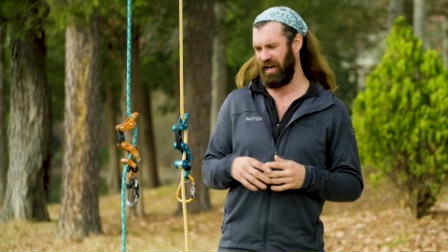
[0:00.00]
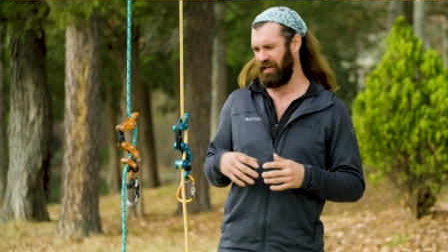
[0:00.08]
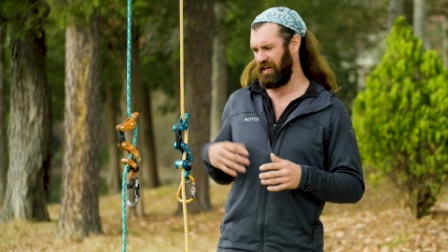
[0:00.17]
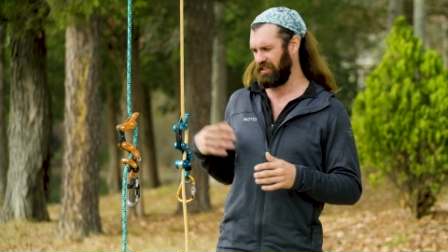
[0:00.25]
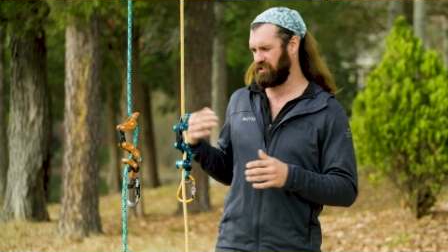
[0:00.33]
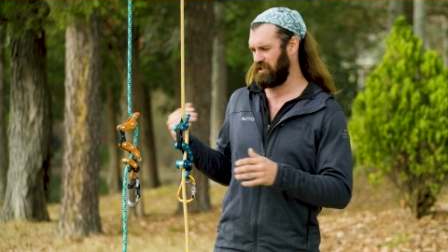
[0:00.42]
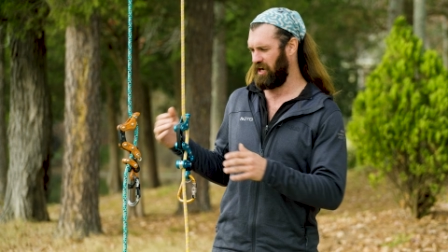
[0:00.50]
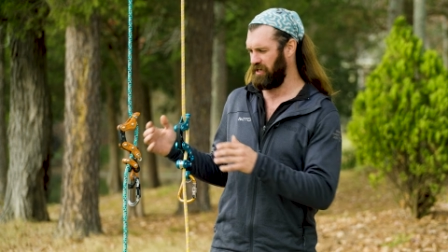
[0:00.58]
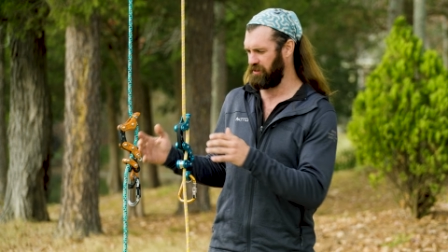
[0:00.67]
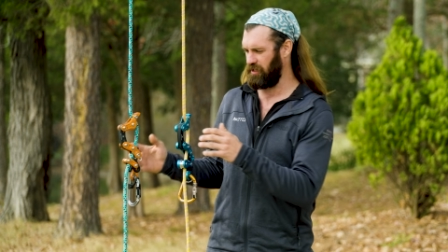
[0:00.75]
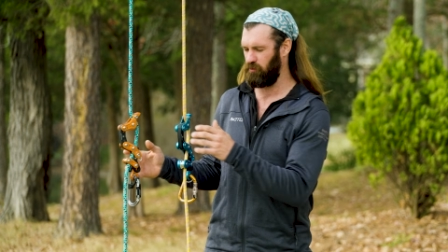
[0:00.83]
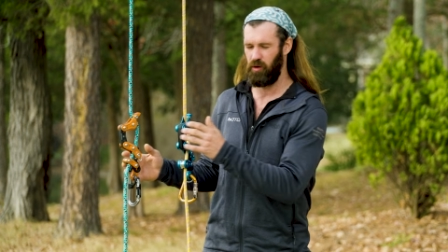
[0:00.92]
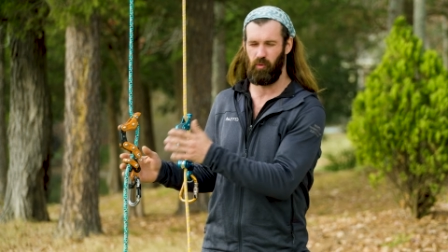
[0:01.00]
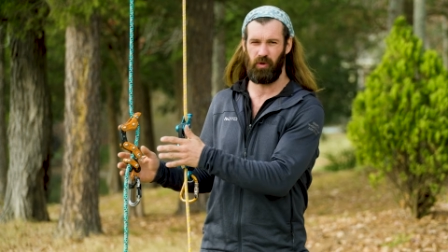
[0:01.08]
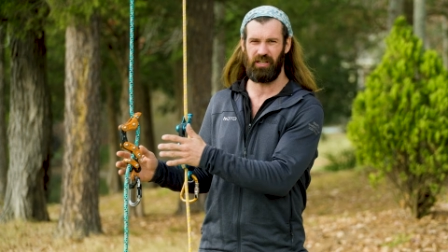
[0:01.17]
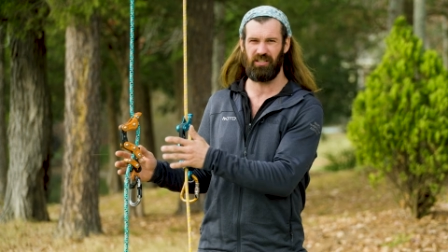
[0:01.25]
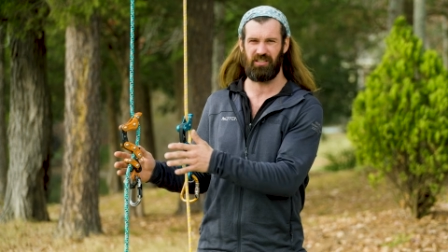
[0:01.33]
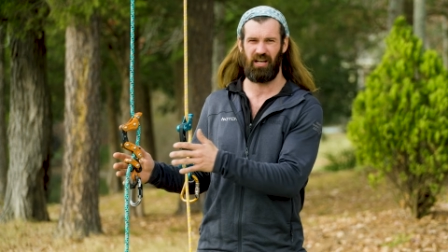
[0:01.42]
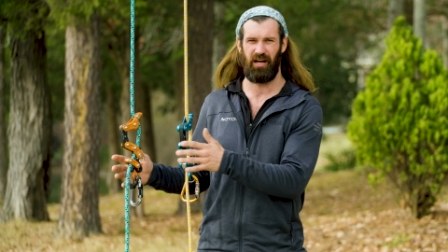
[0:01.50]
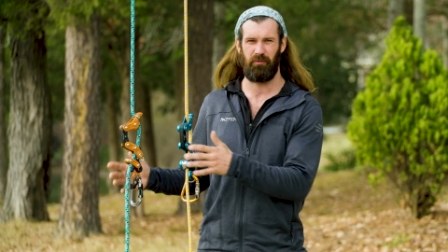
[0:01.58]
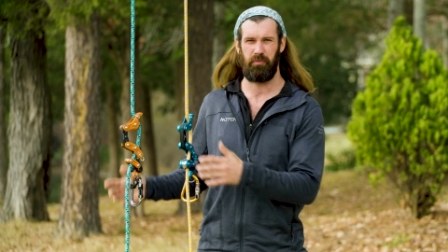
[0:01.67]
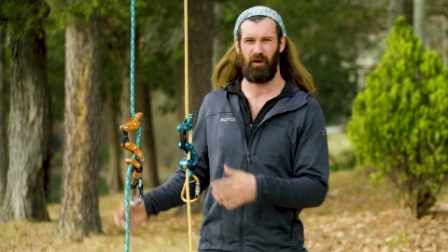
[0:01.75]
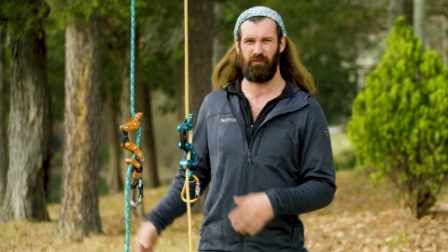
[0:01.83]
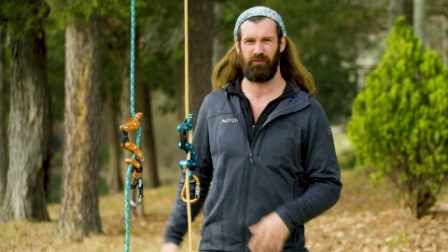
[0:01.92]
And that's, I think, what we
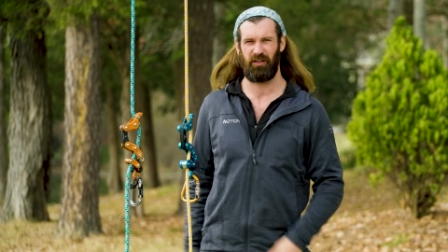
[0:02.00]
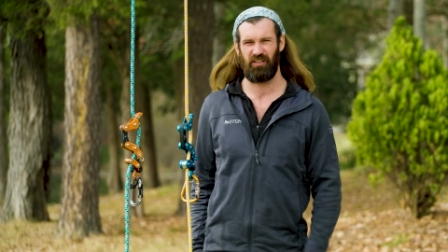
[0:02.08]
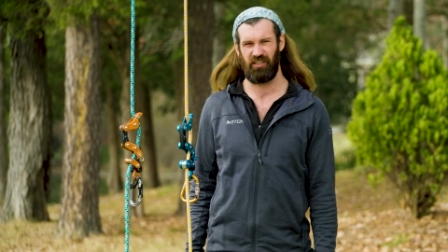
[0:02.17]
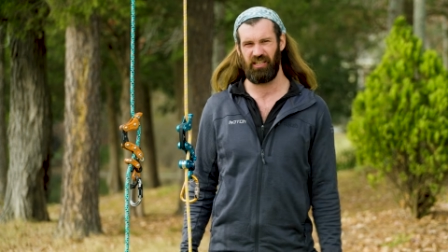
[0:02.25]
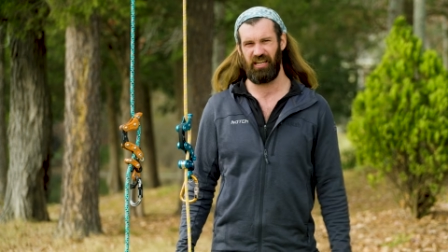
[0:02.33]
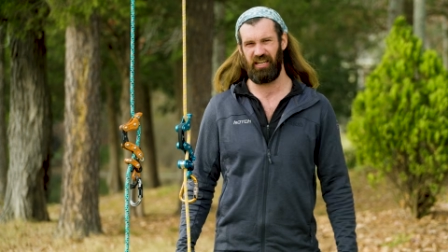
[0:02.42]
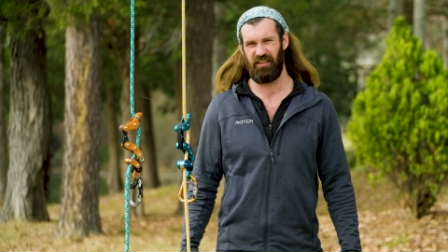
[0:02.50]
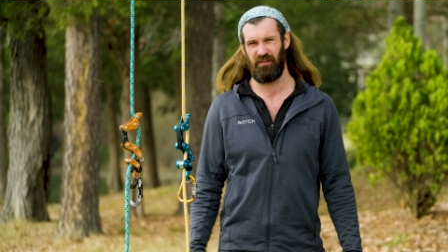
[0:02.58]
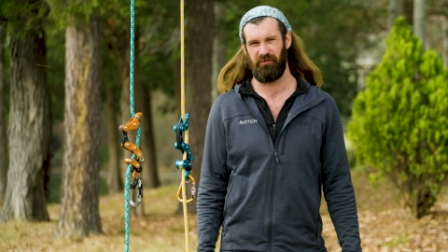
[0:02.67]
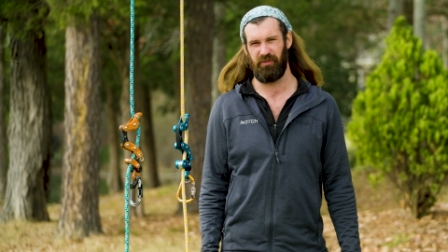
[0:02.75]
designed perfectly in the